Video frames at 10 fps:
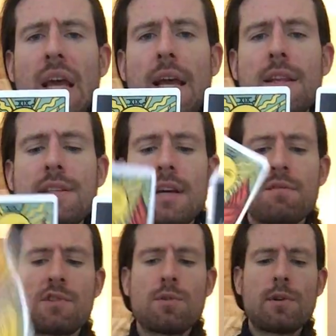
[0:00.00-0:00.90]
And the Ten
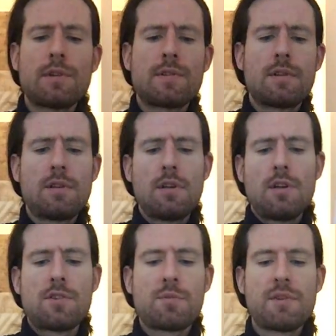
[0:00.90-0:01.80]
of Swords.
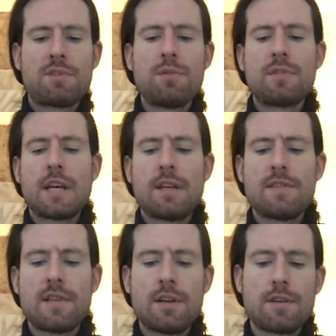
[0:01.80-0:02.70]
So we have two
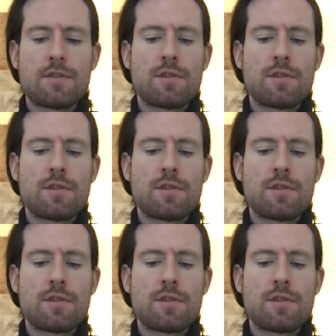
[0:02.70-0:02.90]
tens here.